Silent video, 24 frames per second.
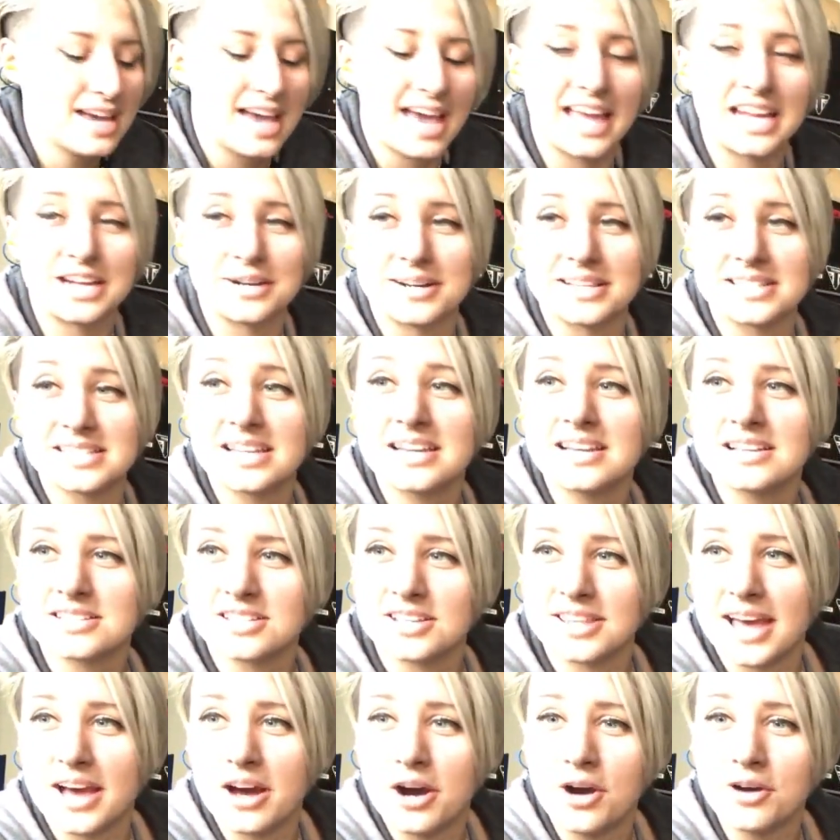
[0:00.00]
Anyway,
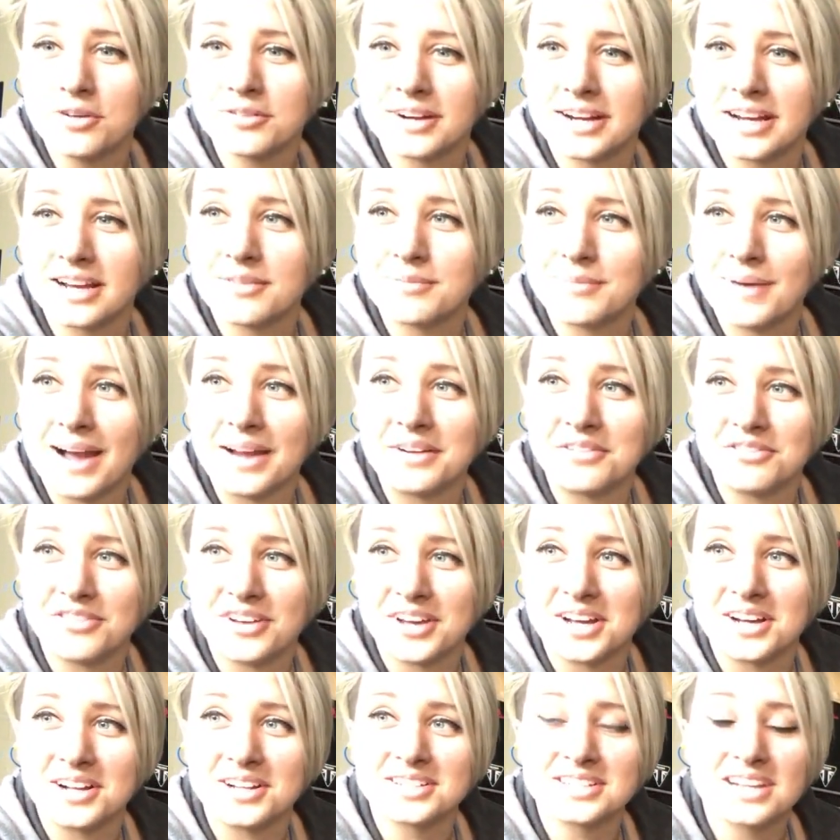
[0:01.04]
so that O-ring of mine
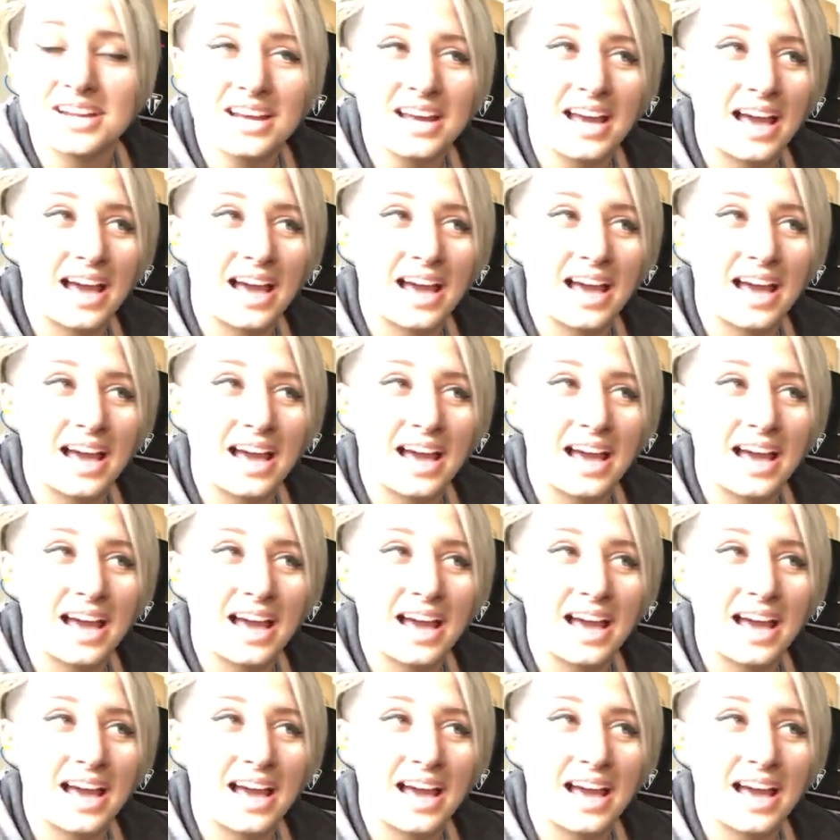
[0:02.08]
failed,